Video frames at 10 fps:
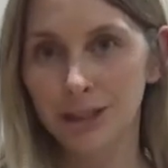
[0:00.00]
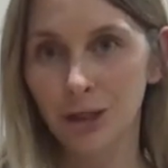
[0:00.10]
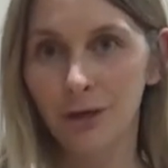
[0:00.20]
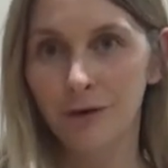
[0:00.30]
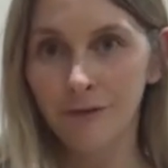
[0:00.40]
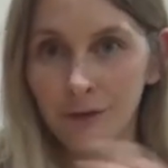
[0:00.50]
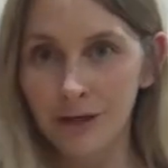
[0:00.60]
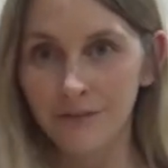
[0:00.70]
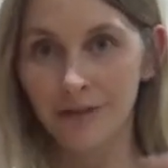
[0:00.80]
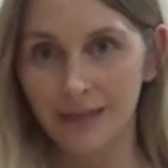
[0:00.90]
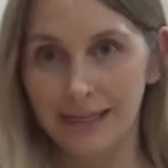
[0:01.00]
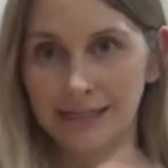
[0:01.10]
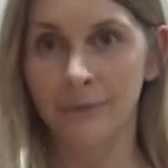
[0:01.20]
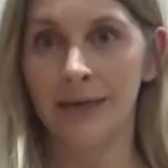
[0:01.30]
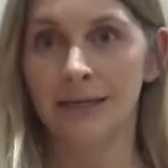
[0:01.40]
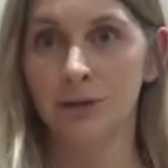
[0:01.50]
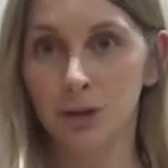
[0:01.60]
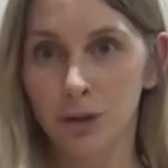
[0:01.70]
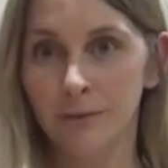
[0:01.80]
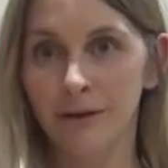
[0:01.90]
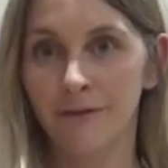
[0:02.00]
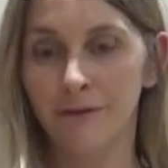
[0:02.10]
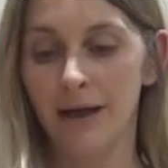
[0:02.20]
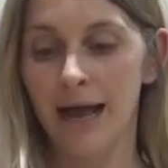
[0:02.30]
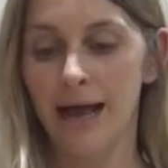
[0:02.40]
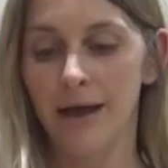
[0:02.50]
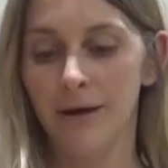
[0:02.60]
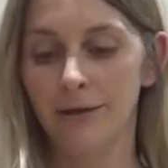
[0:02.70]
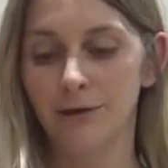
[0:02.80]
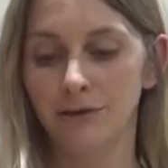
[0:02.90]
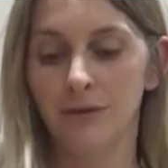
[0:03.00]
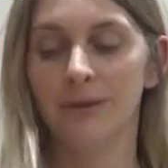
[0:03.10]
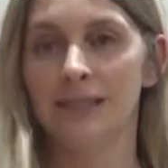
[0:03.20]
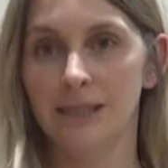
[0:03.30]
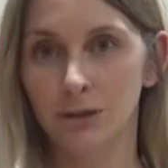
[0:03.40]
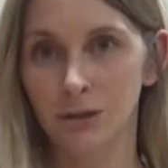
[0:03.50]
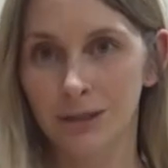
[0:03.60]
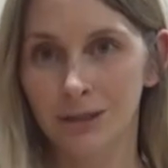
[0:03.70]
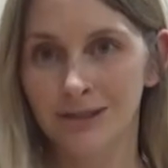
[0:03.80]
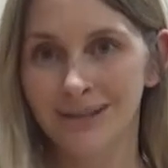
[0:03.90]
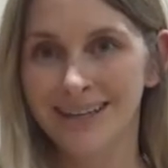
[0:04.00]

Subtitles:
show you a few different things that we can do with it once it's cooked.